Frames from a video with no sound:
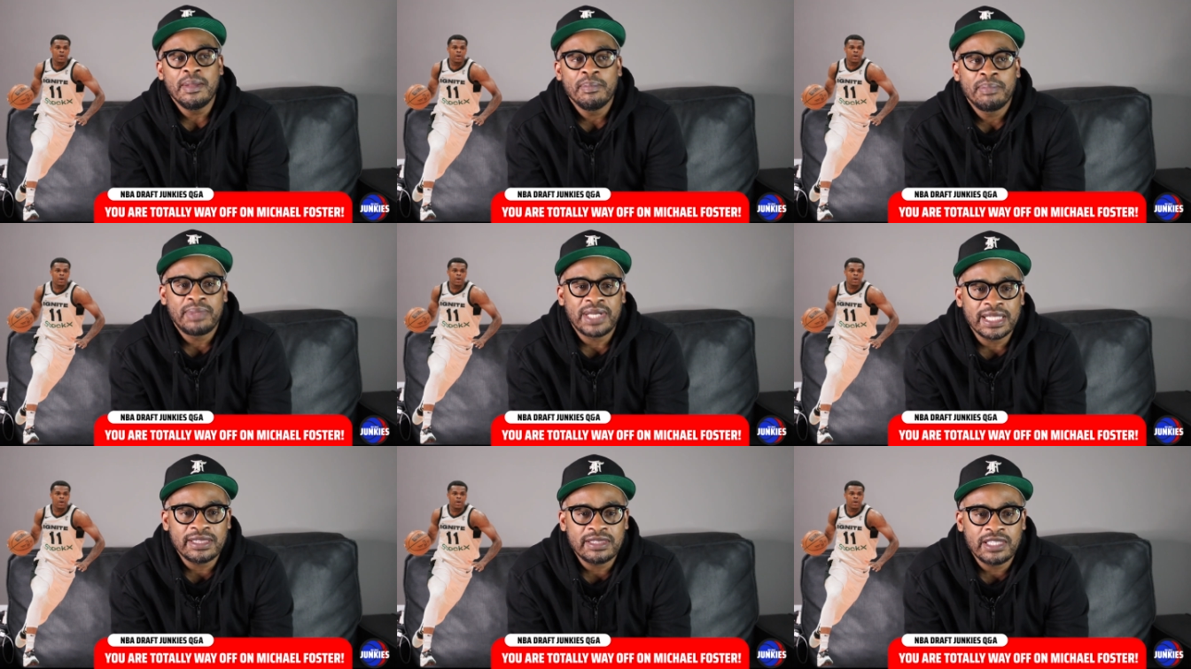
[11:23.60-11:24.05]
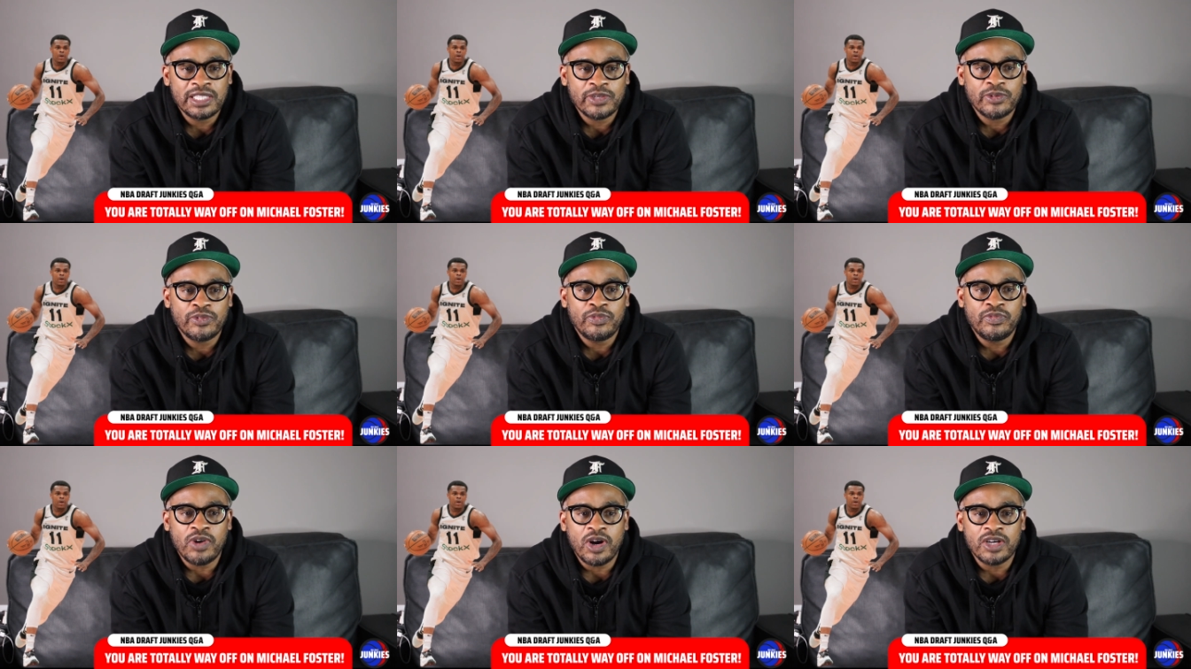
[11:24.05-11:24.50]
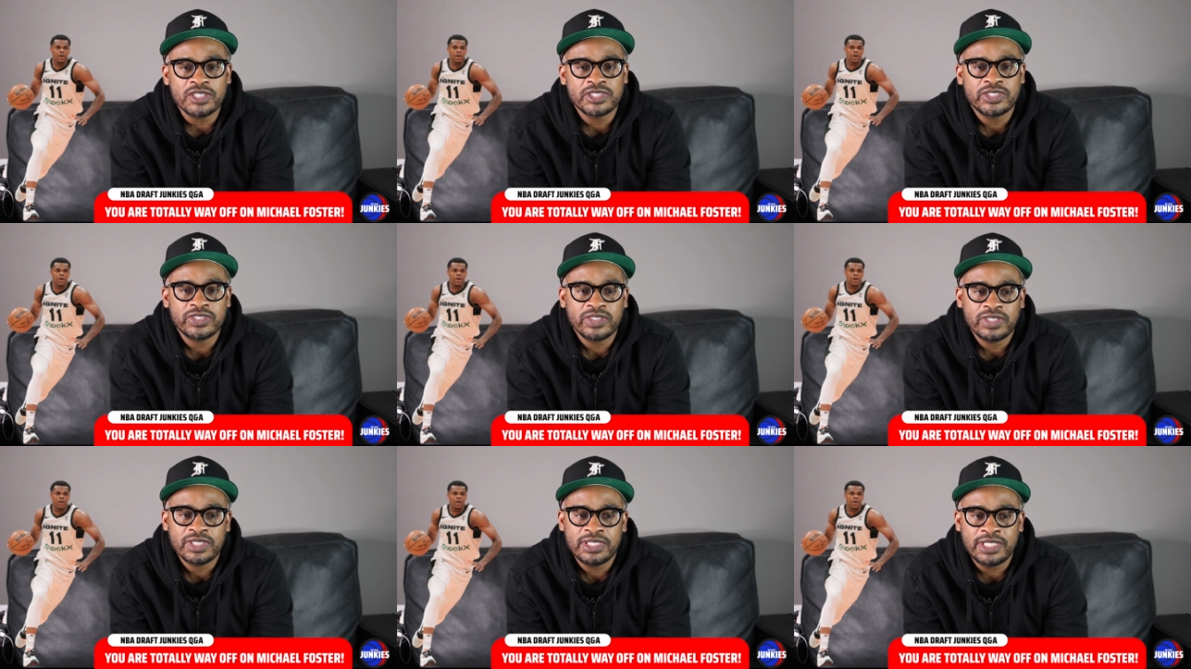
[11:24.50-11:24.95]
but I think
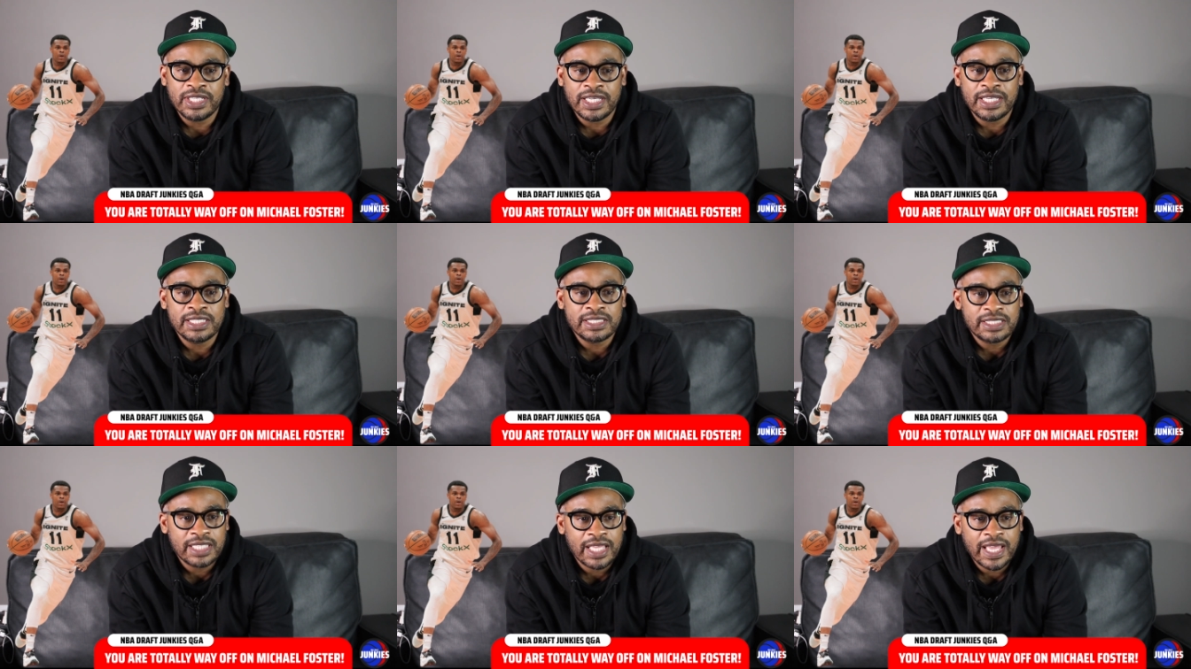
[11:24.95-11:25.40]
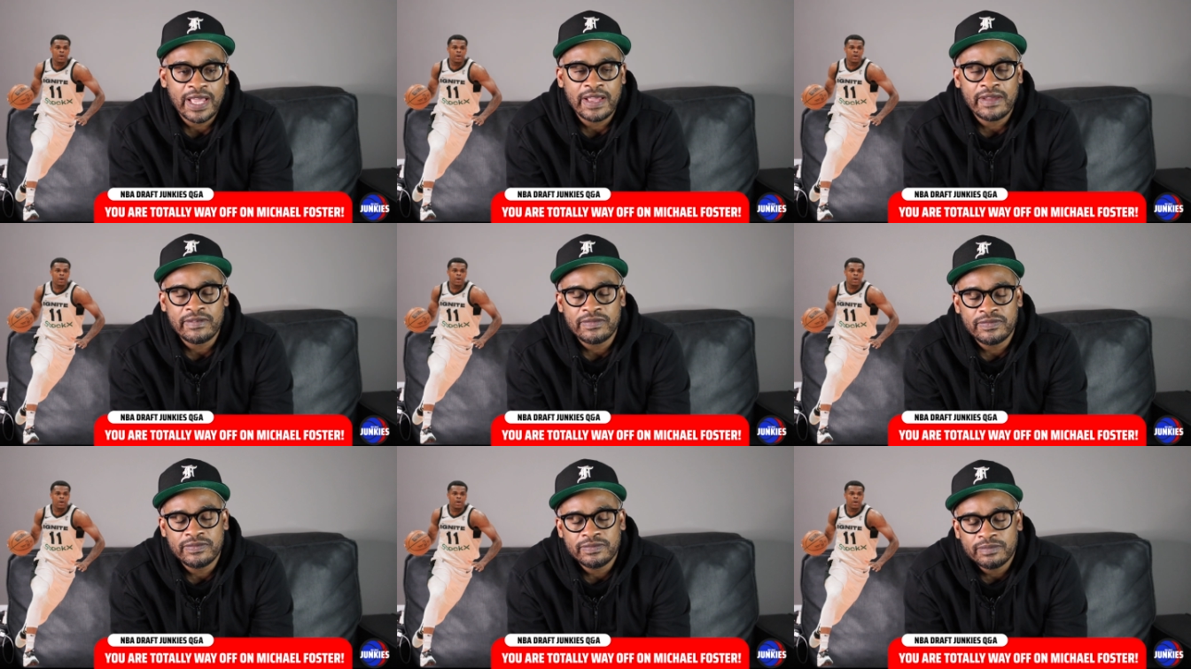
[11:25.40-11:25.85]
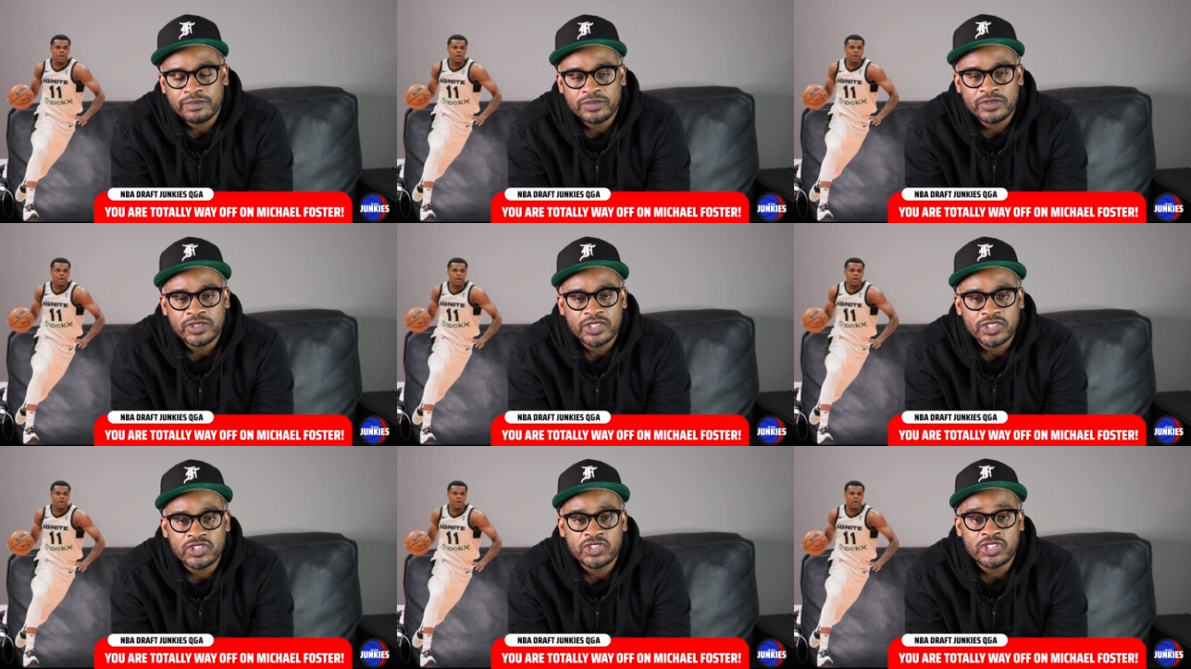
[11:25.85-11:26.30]
Foster does have
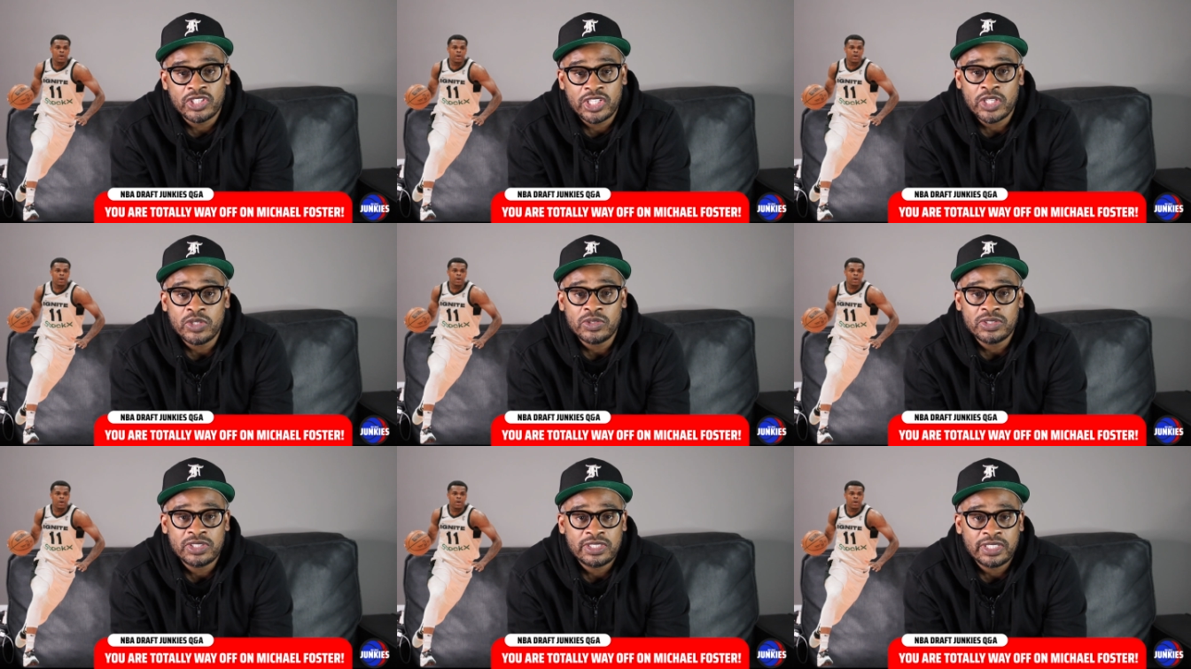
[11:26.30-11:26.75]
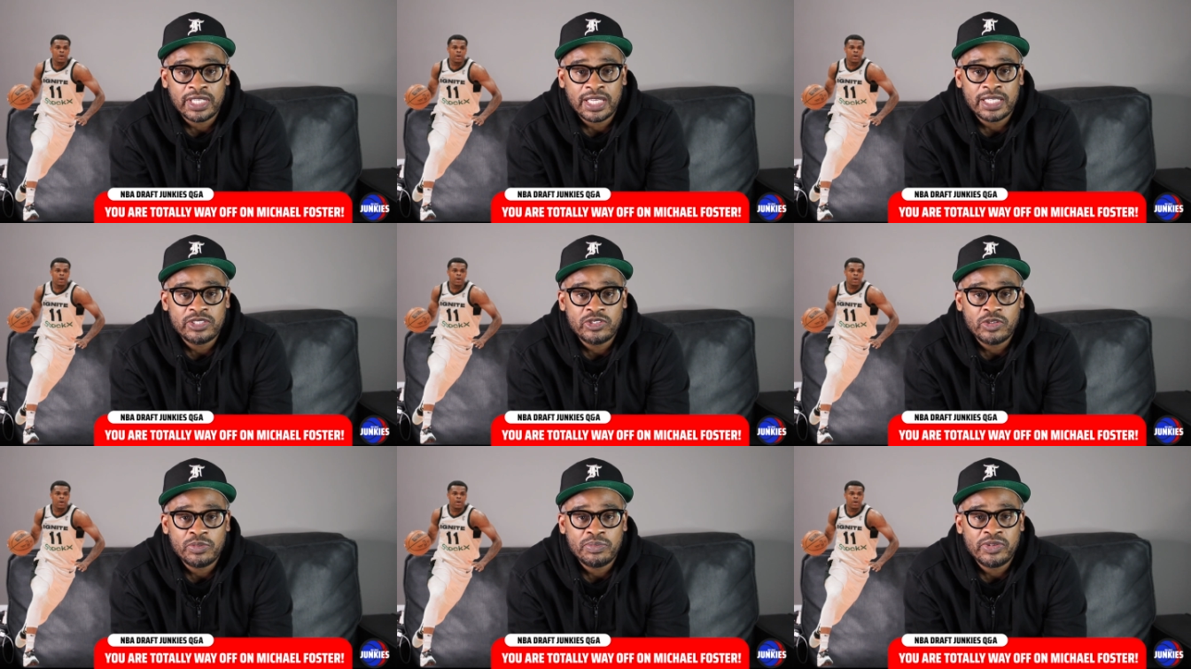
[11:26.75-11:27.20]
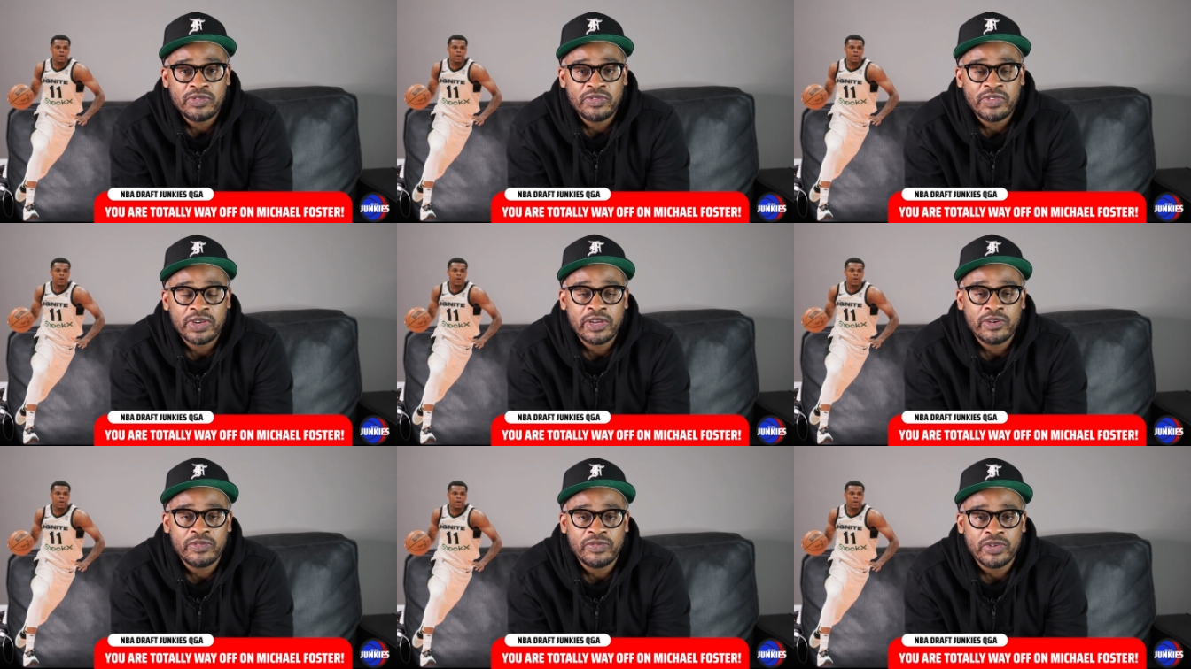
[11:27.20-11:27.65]
the skill set to be
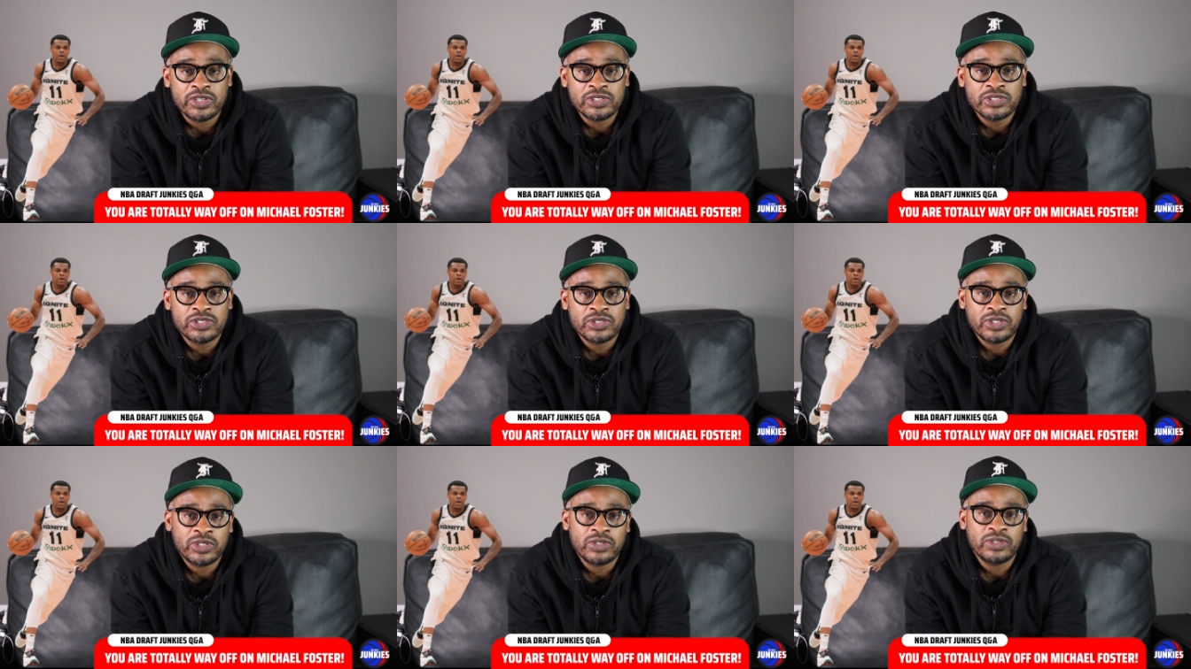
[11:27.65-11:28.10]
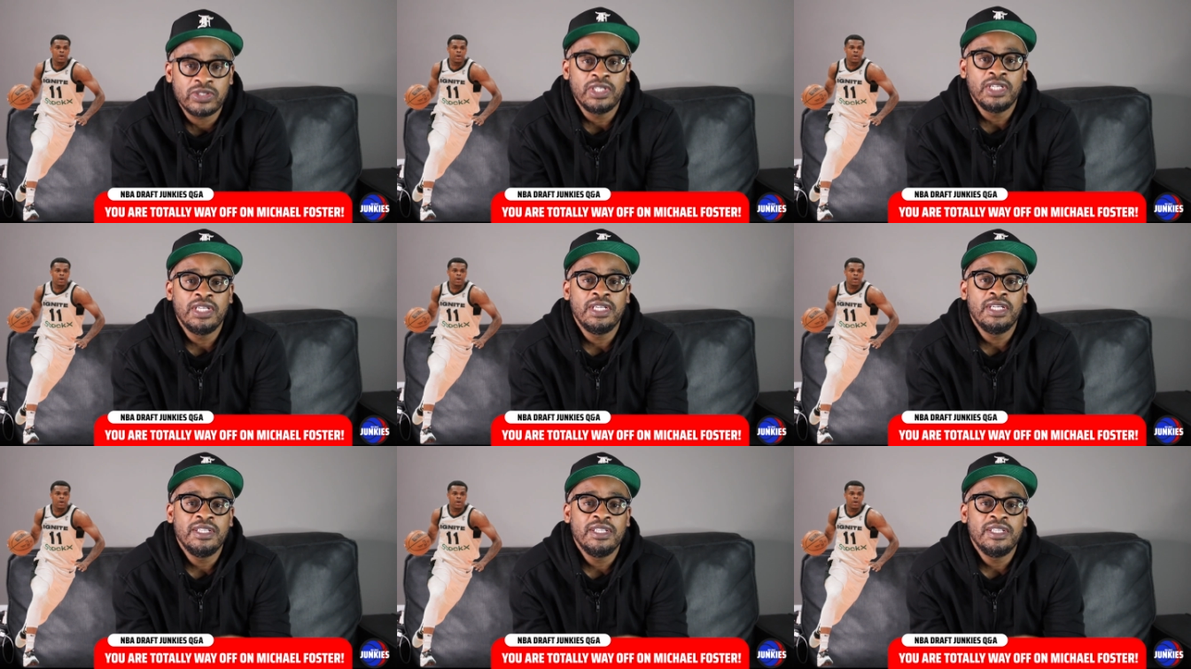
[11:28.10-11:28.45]
very versatile.